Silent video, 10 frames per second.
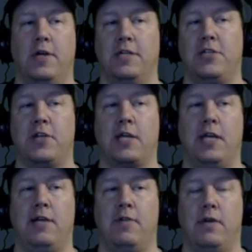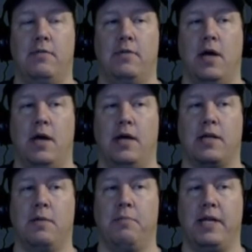else you can even uh,
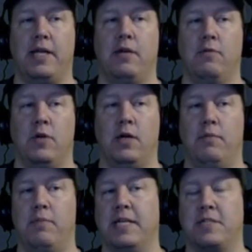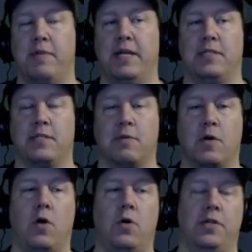complete it by spending some
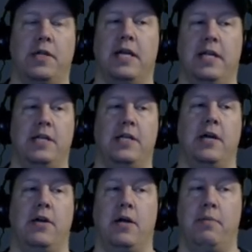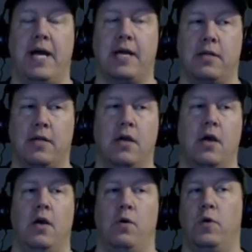gold and getting it done automatically.
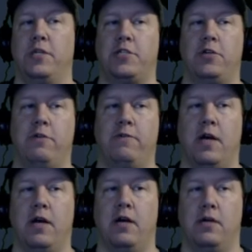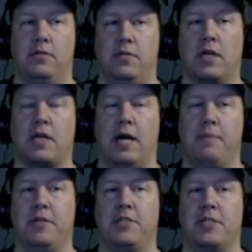Once you've uh,
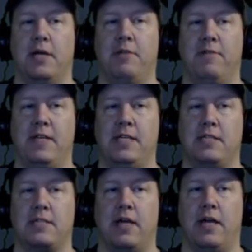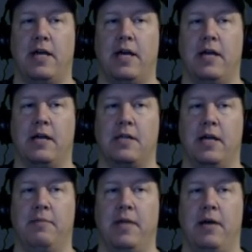accomplished some of these, say I
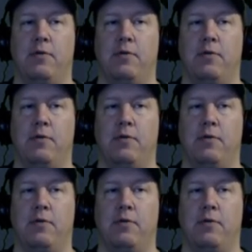claim that